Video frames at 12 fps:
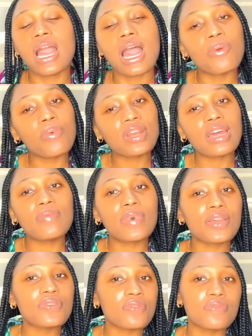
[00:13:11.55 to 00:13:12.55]
And what
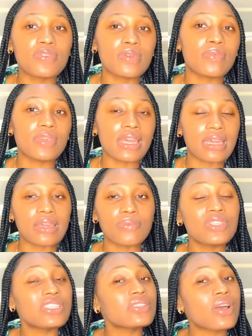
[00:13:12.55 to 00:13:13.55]
about UVA,
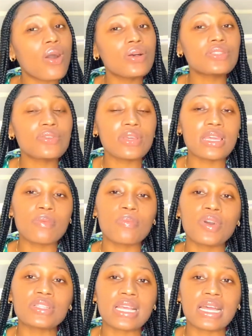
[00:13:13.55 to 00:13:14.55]
which is also
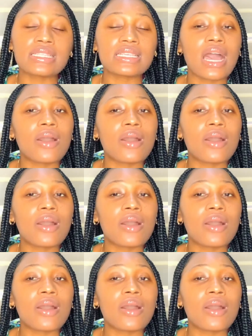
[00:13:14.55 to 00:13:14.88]
important